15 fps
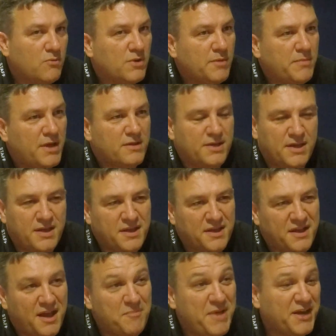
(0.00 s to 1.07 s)
Well,
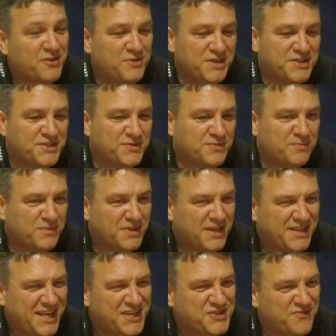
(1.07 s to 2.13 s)
I met Chris
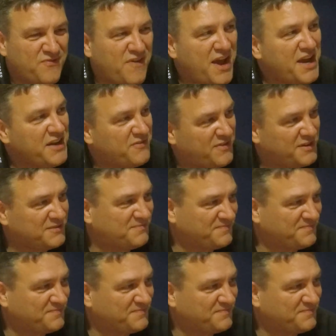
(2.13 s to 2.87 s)
at the age of 5.